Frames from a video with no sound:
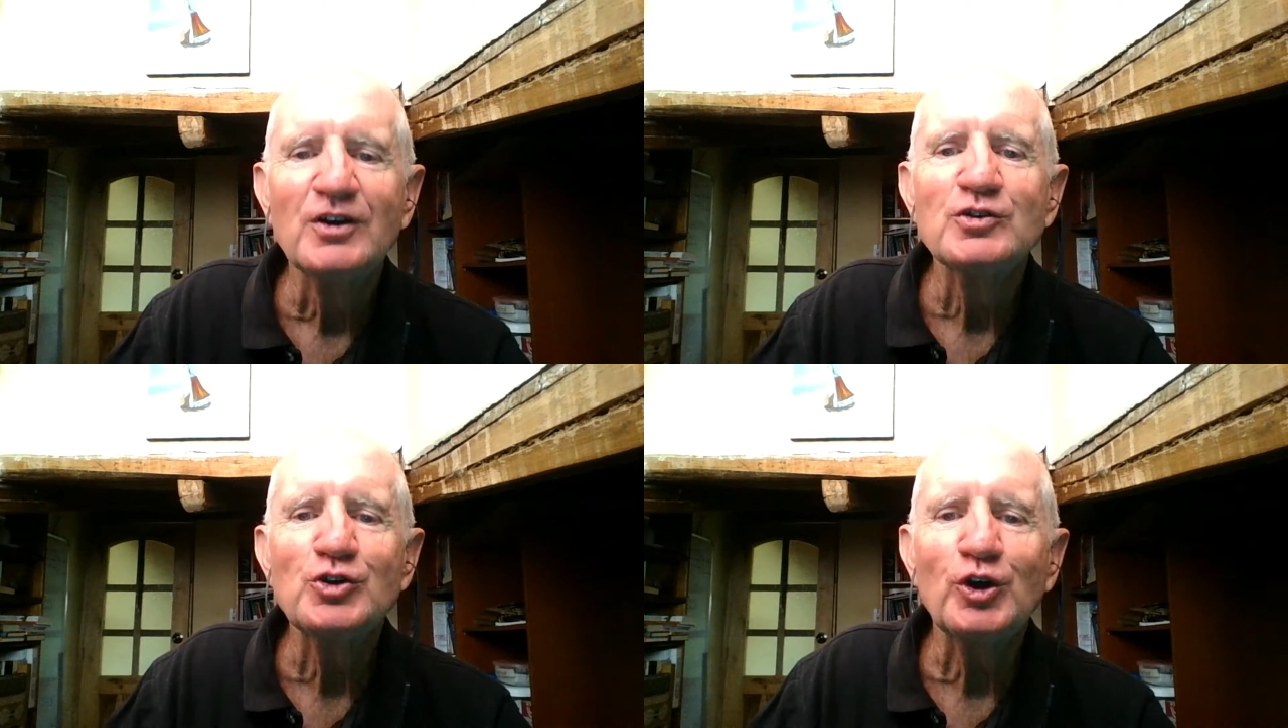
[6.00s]

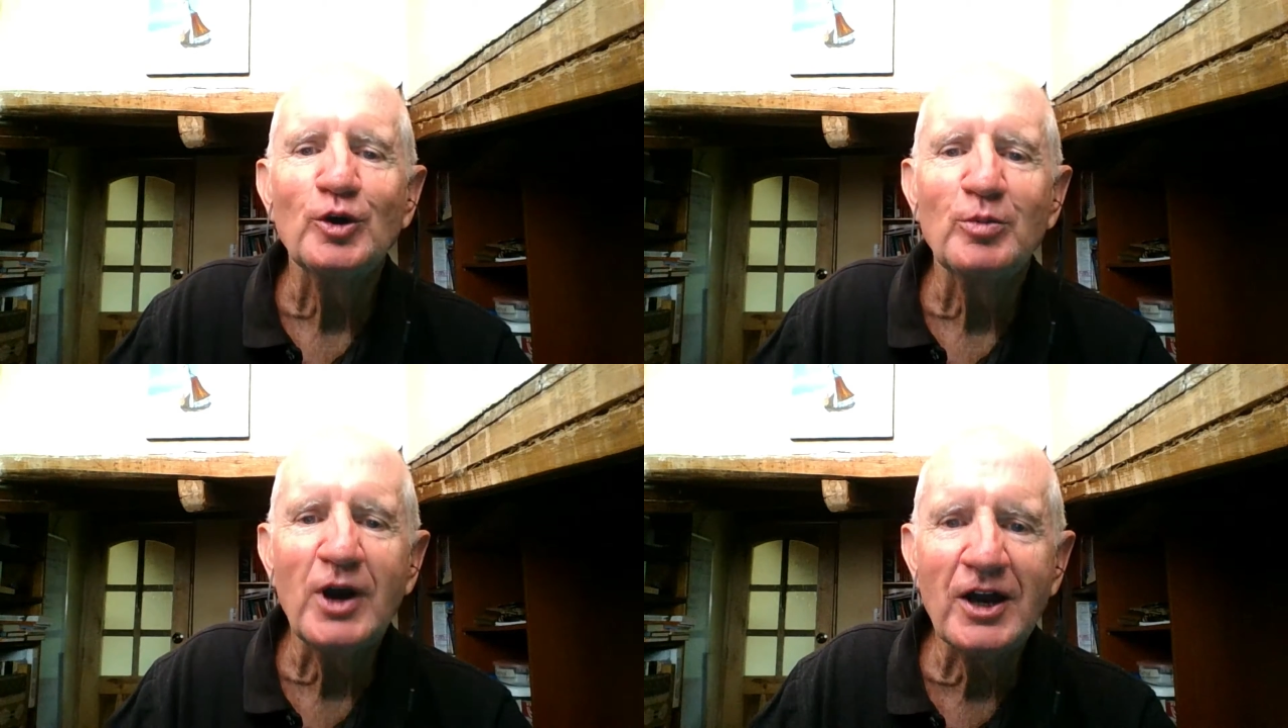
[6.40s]
So you're a
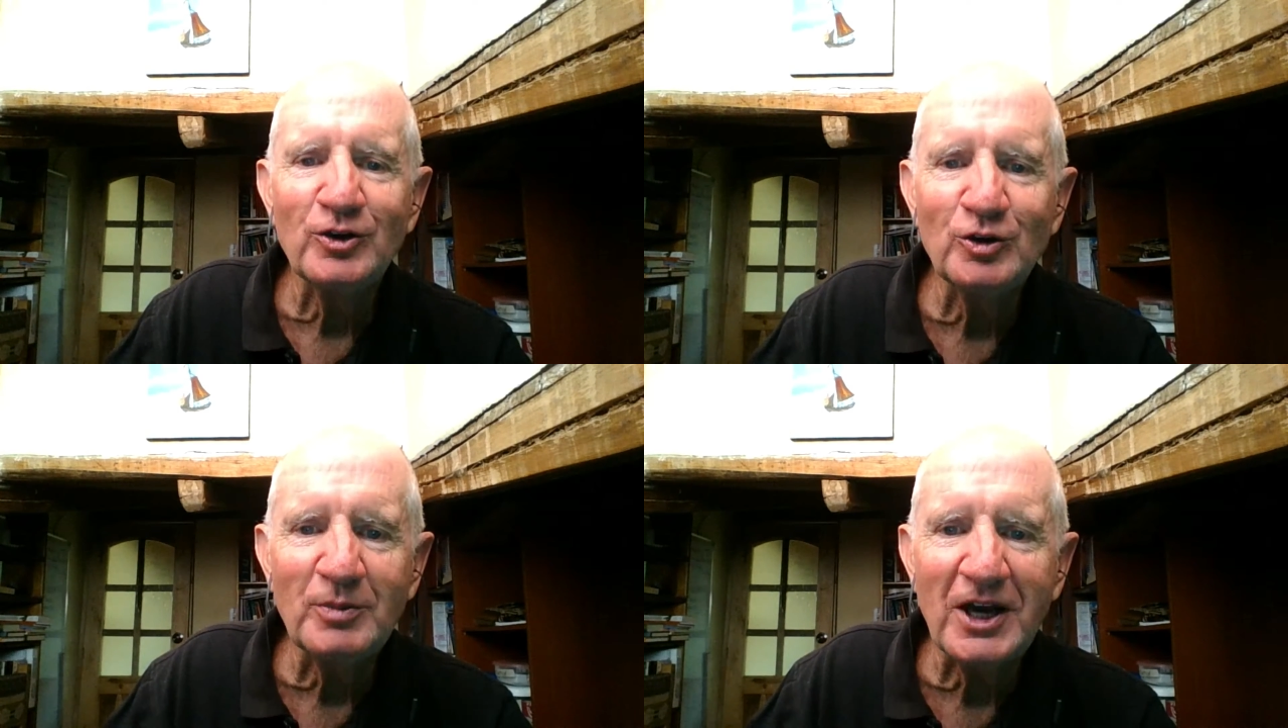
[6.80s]
brand
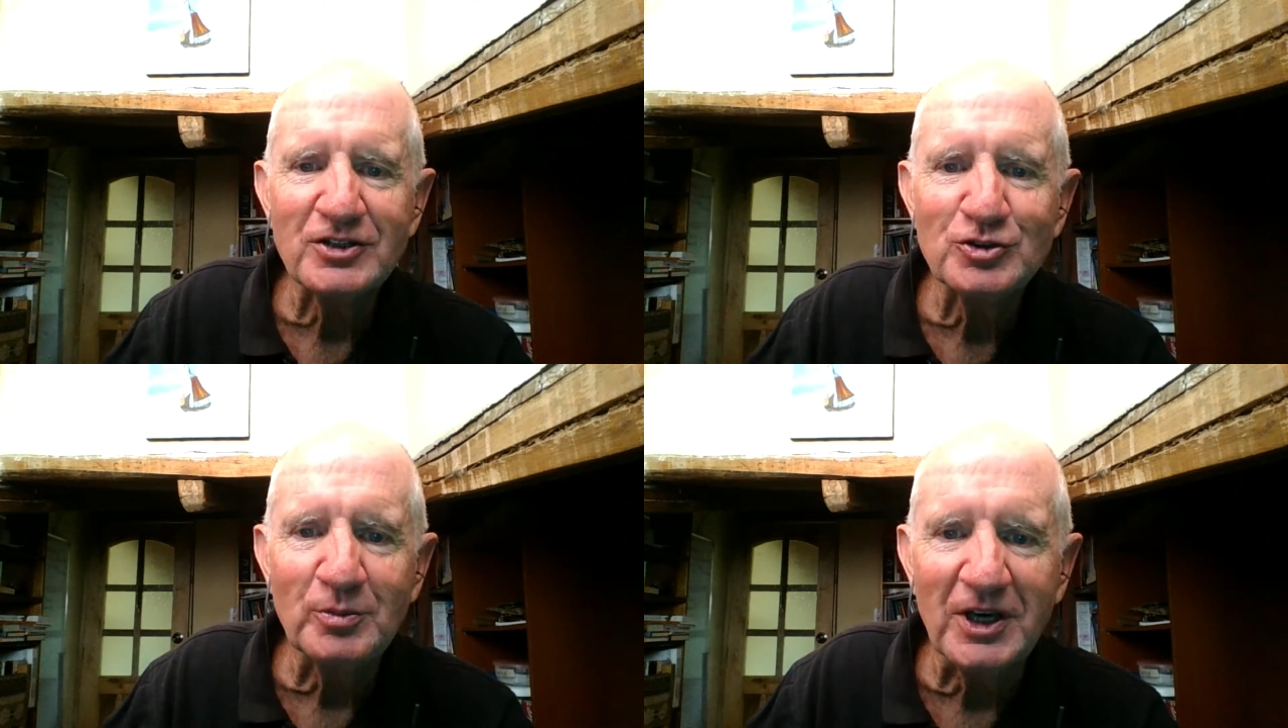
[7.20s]
new
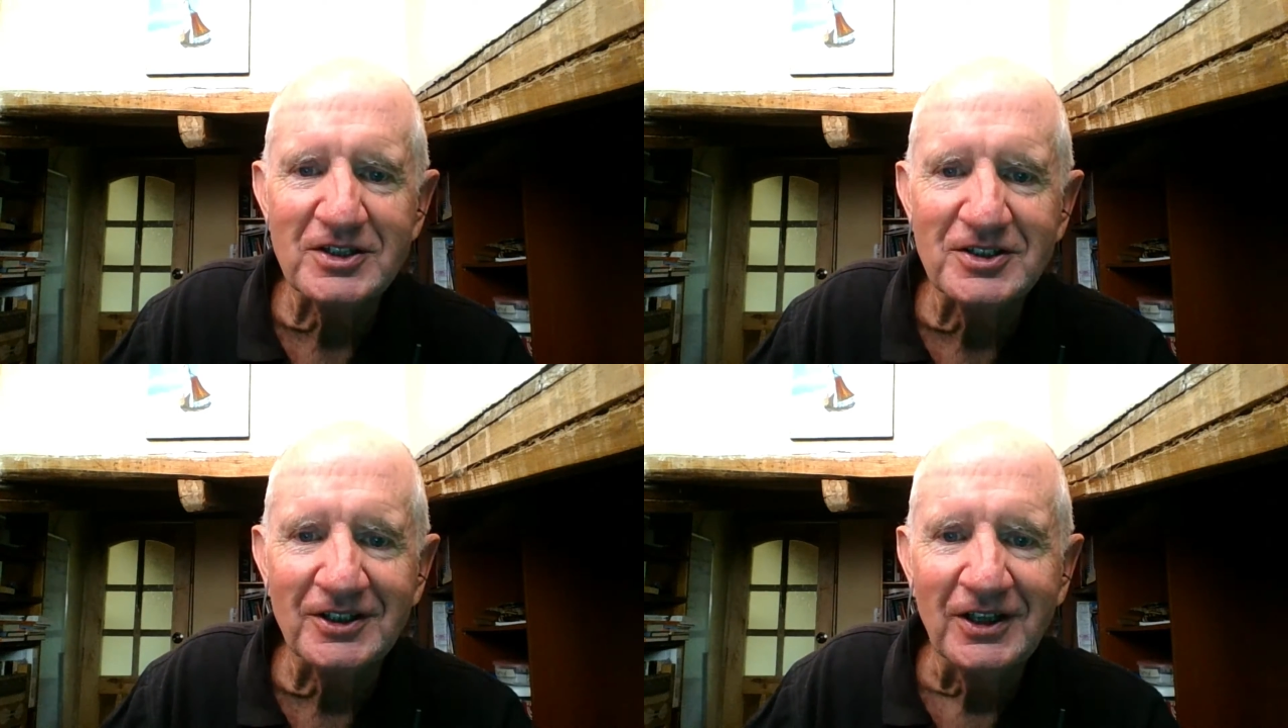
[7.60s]
Master
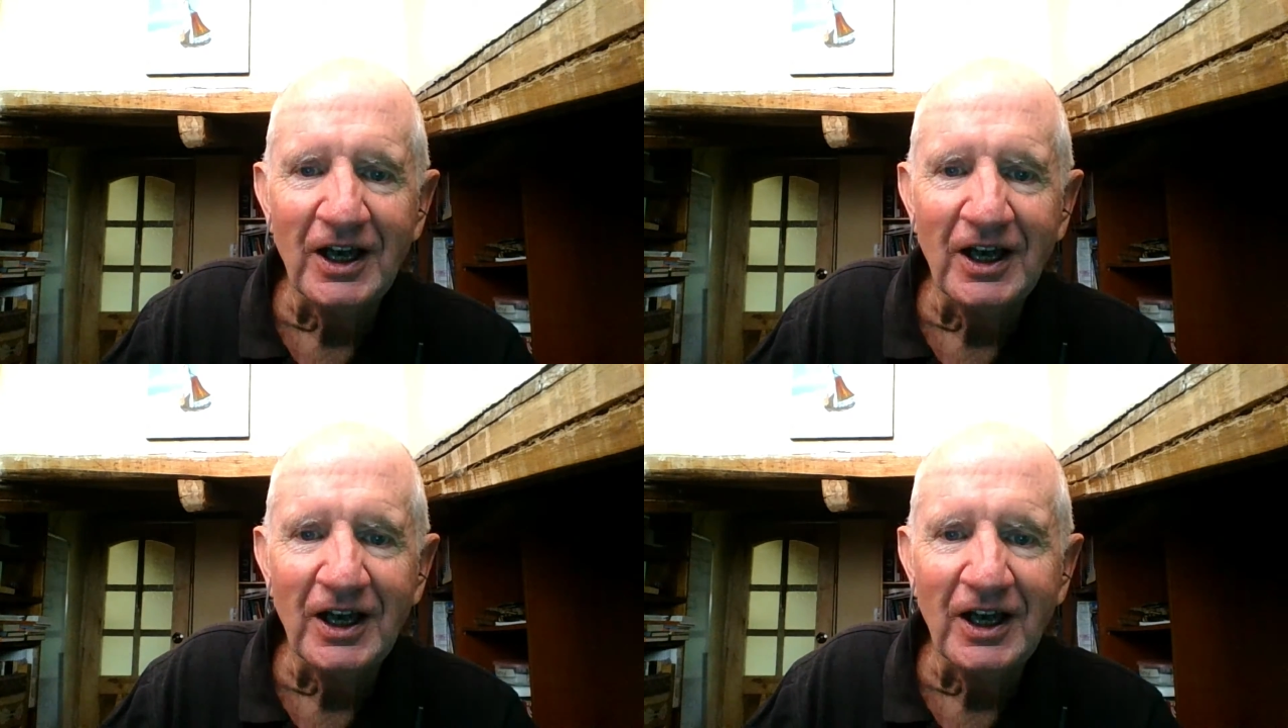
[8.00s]
Mason,